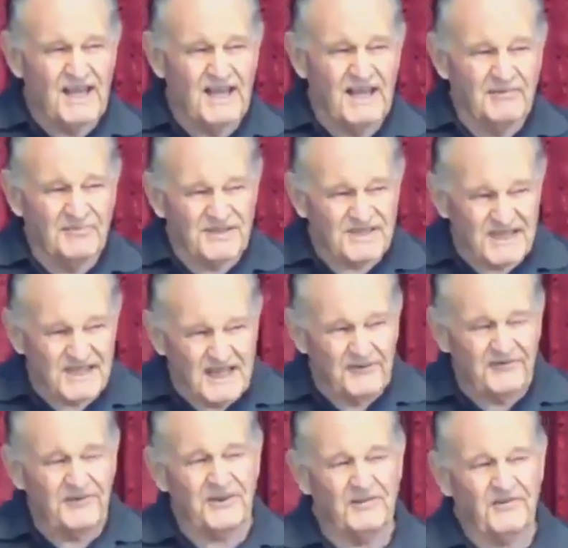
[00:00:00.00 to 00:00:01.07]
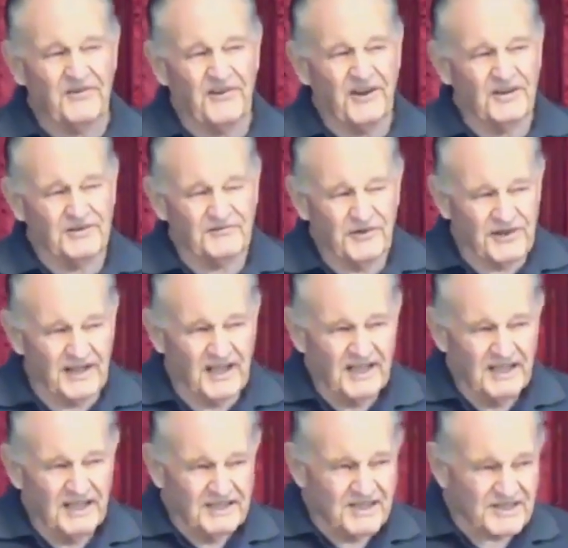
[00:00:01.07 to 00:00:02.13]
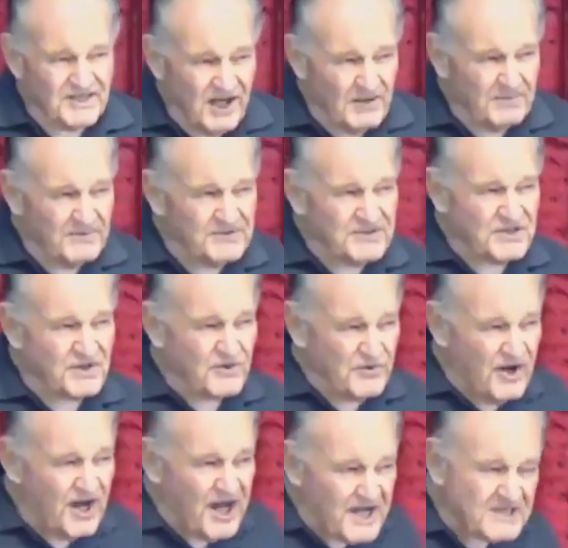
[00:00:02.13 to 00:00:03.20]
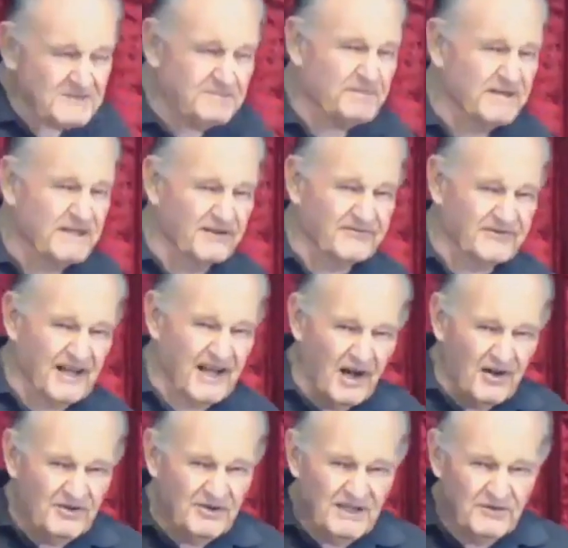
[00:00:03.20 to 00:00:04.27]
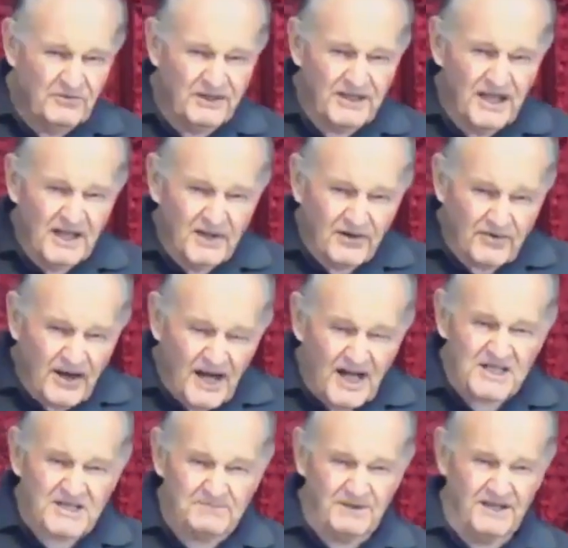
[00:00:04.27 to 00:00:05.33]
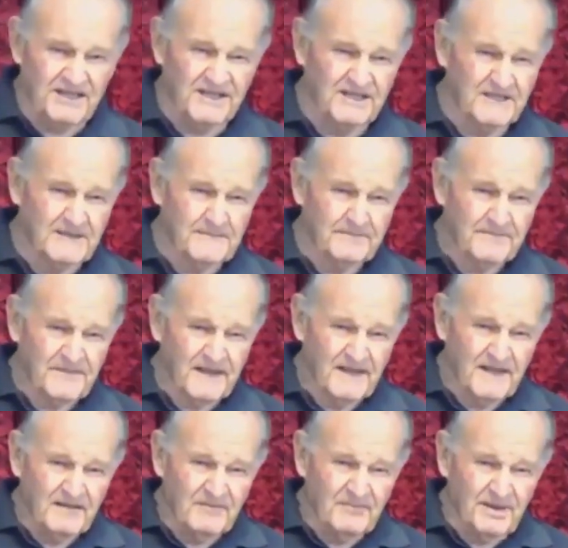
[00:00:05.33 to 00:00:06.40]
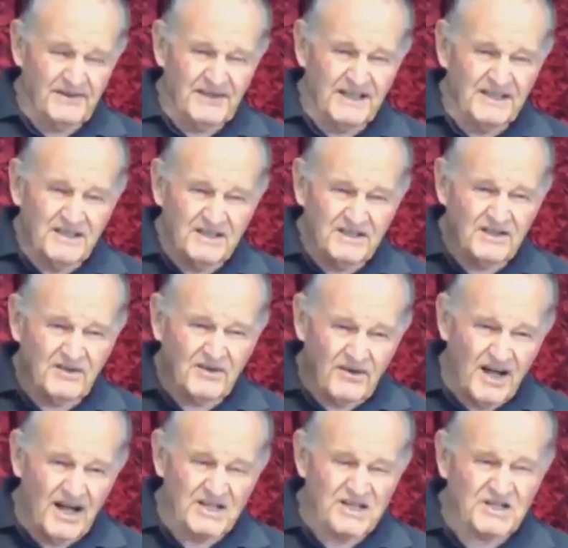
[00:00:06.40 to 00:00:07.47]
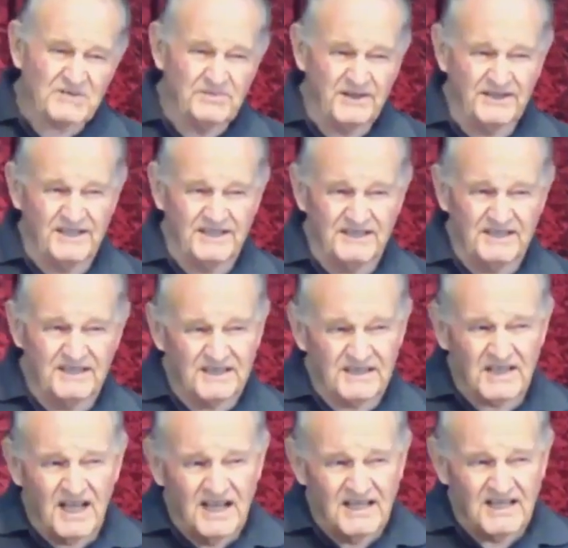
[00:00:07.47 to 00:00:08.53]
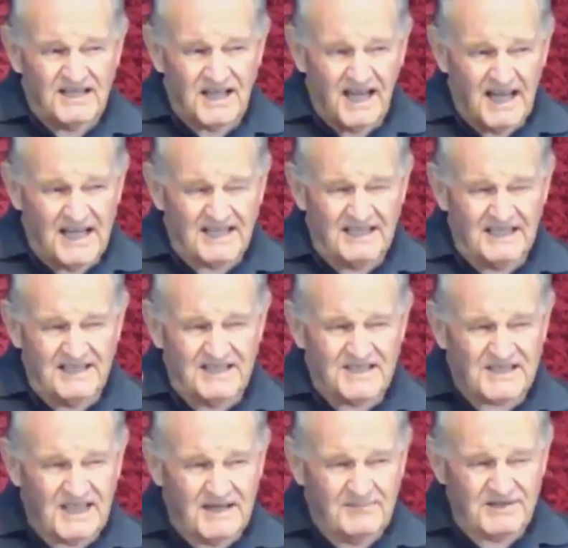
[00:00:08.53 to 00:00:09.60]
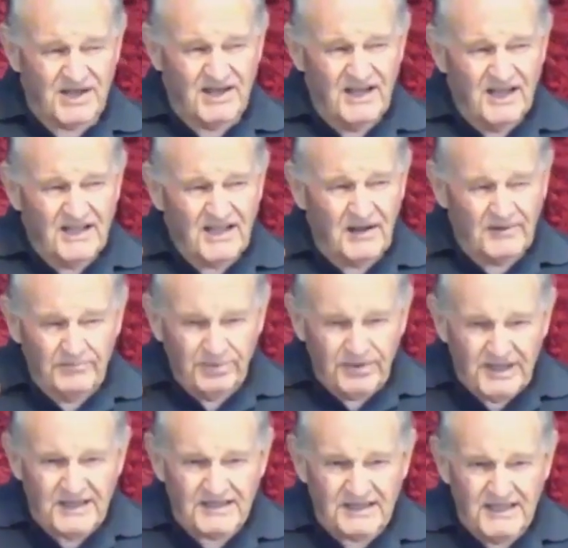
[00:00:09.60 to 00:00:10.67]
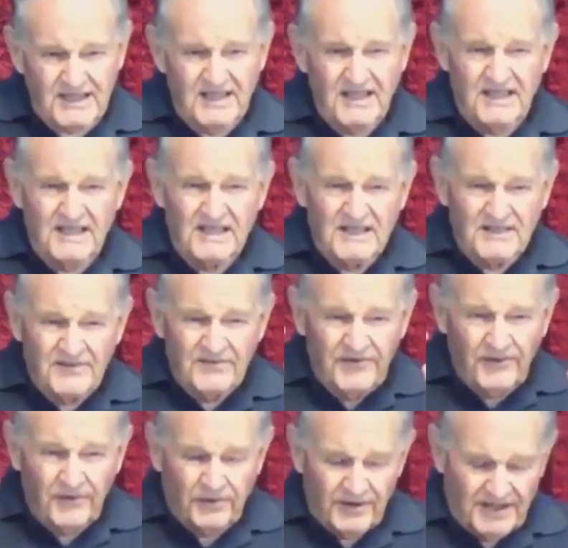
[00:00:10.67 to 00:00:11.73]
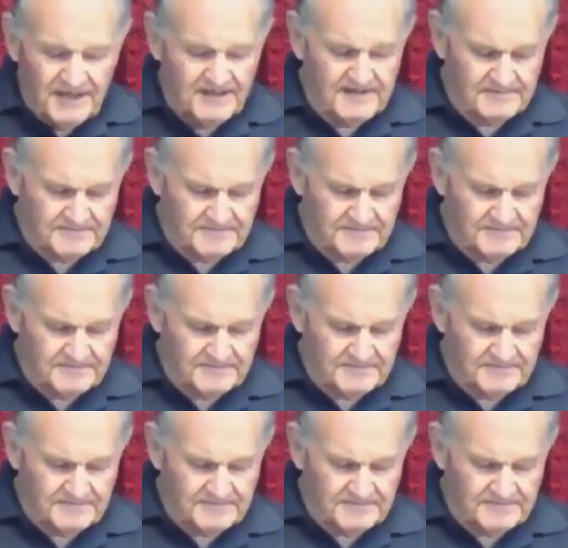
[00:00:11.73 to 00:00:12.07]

It was there for the folk, for the disciples to grasp, if they only would grasp it. But they didn't grasp it. They didn't take it. It didn't seem to completely fall in.